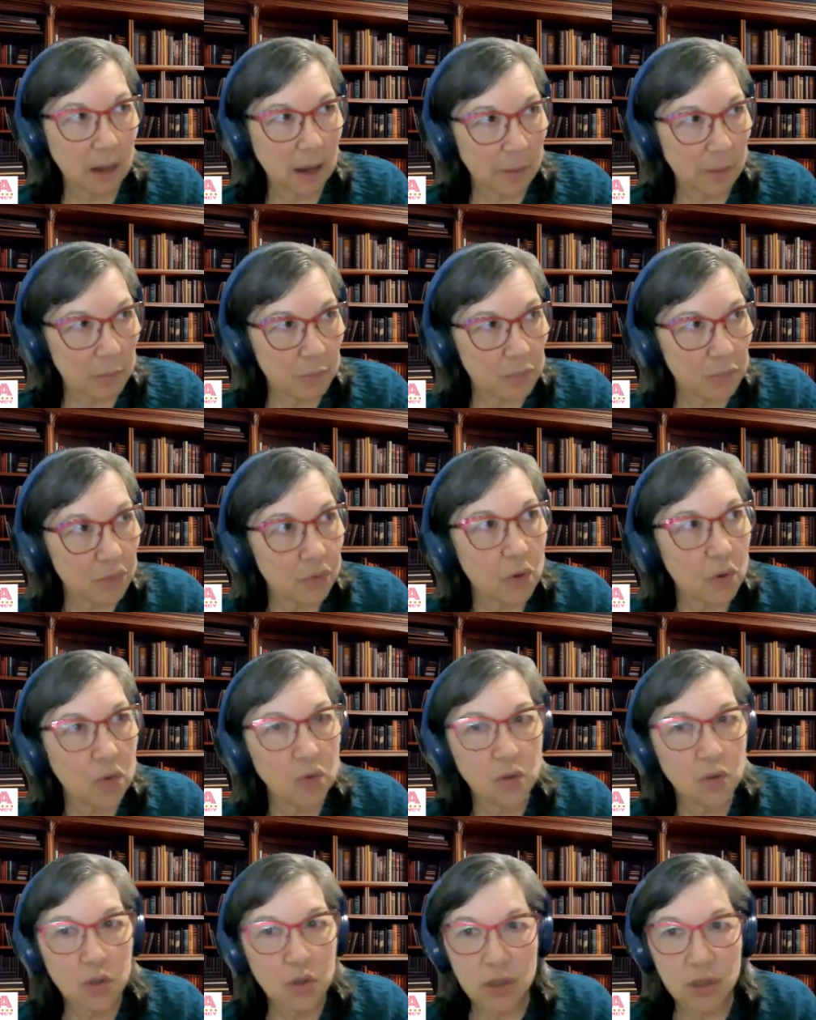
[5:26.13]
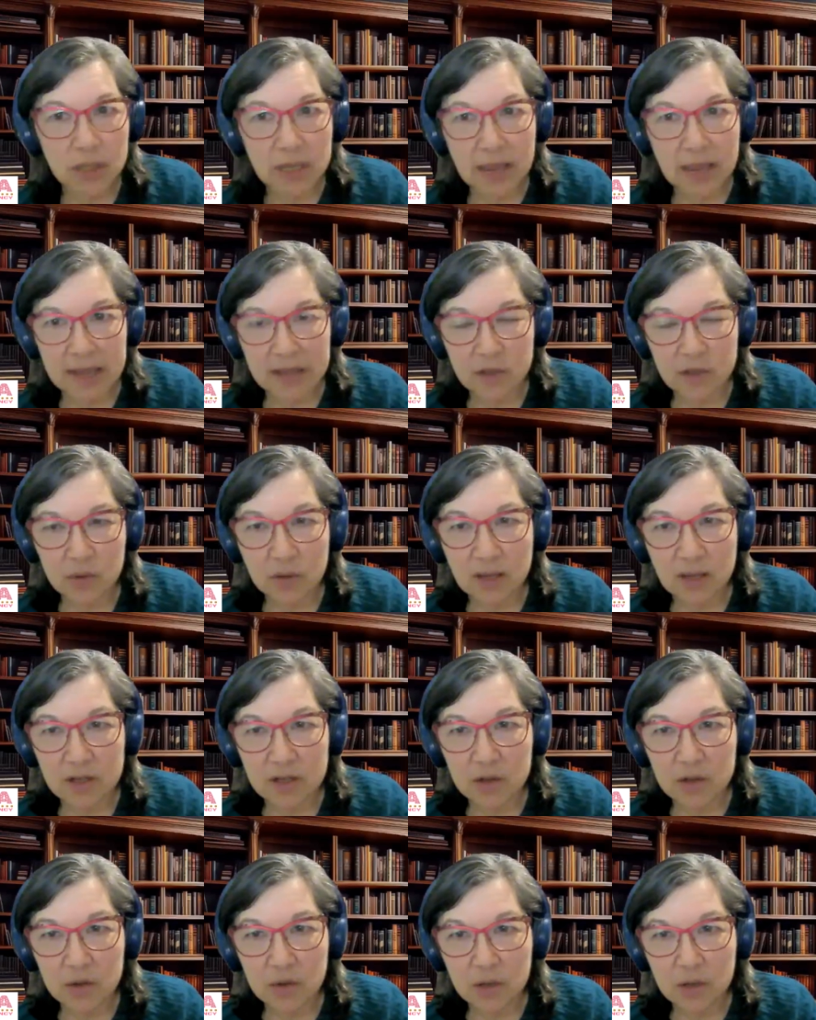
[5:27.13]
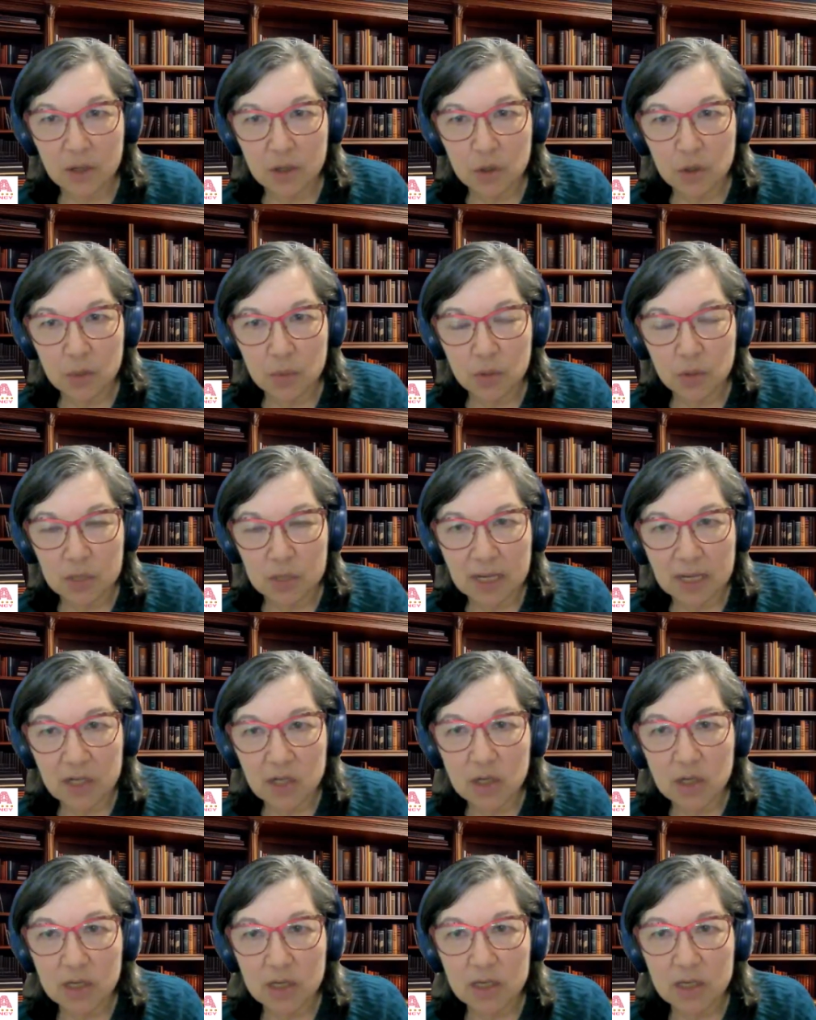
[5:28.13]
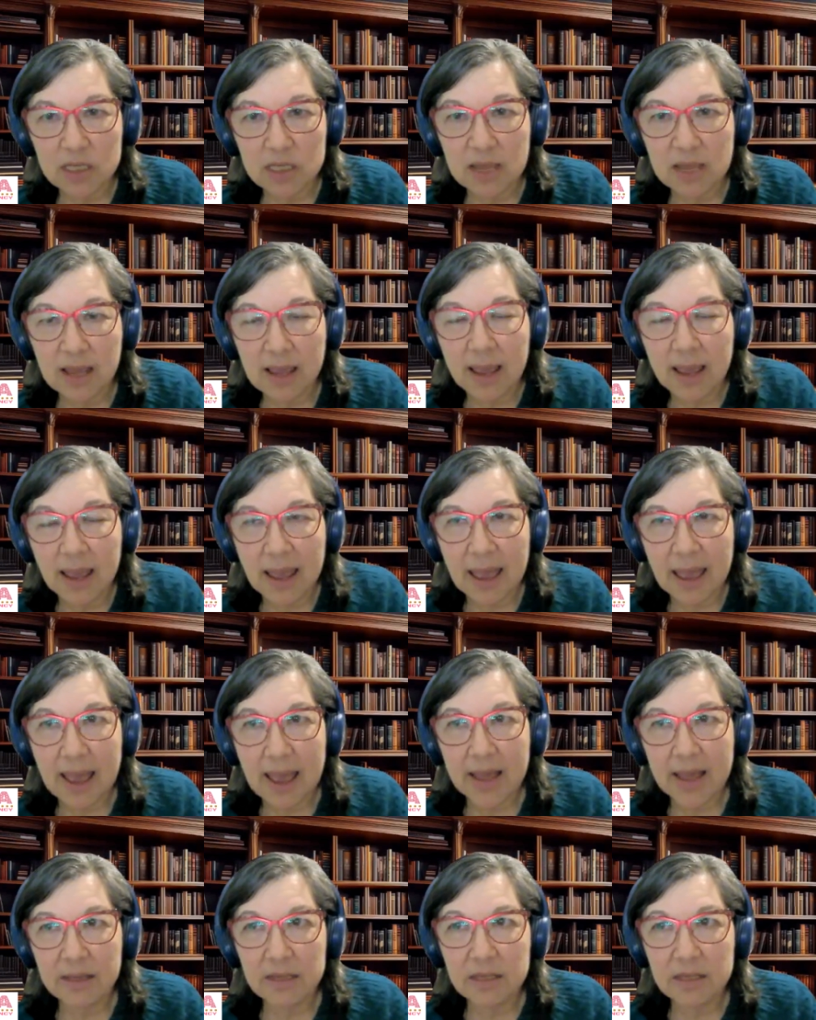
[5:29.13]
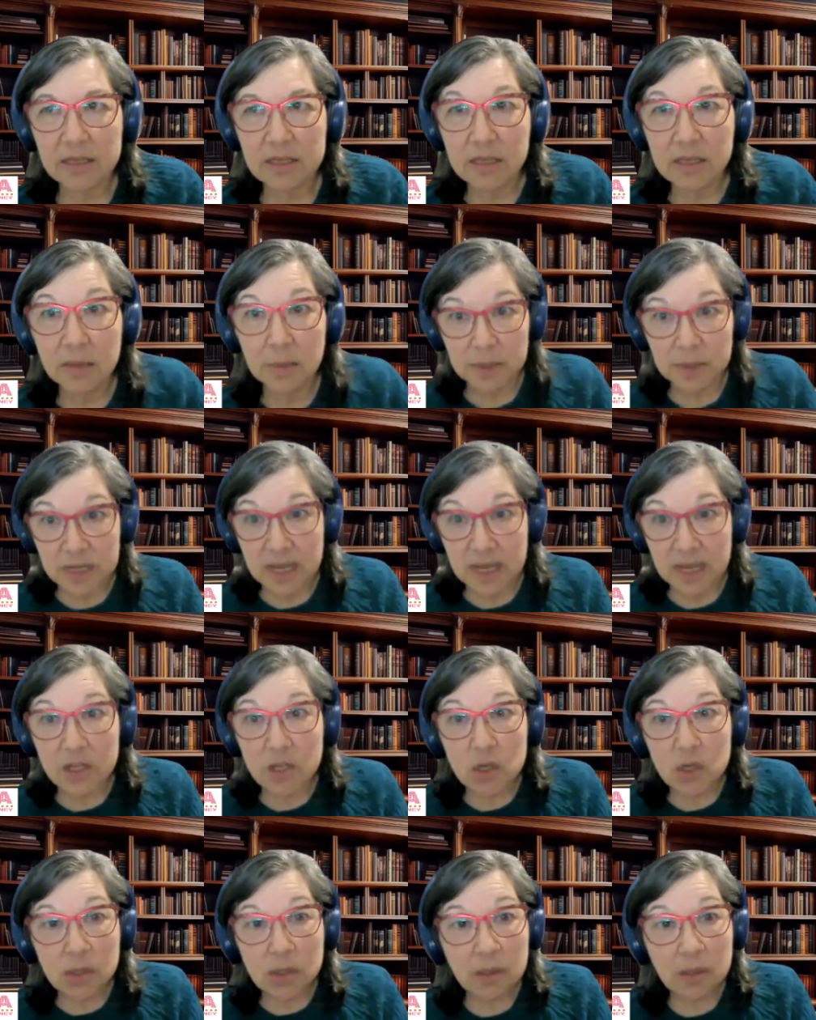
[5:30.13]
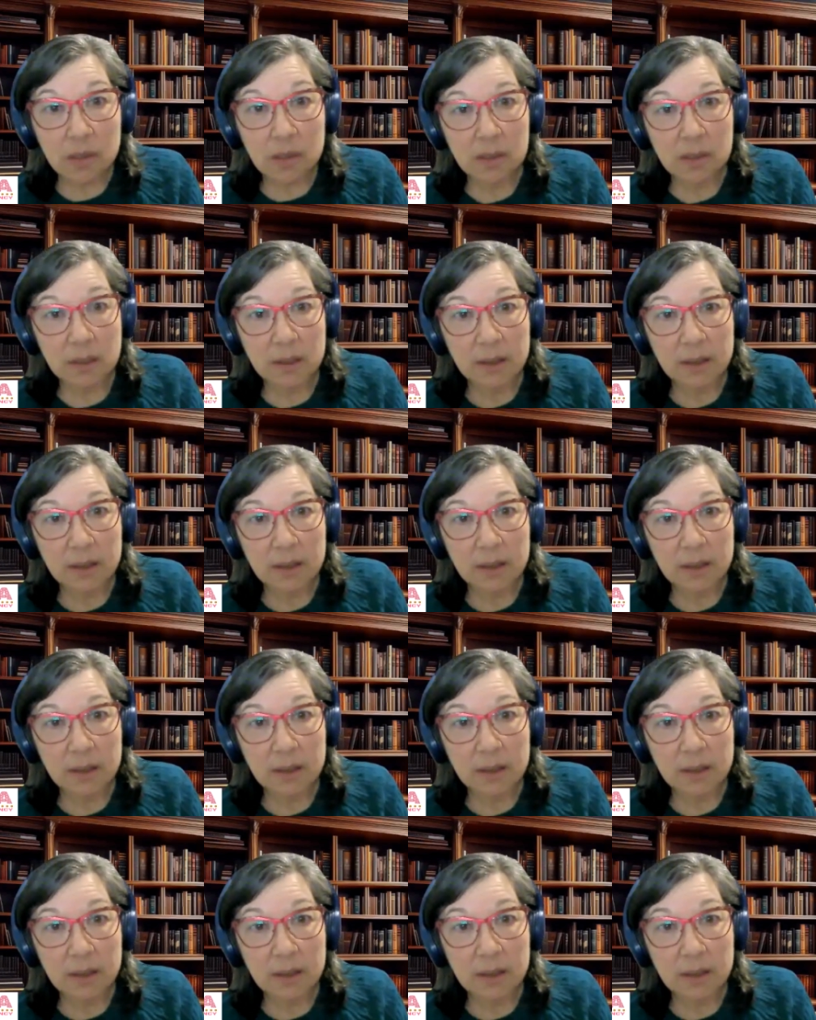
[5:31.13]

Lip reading: approach the astrological interpretations as the potential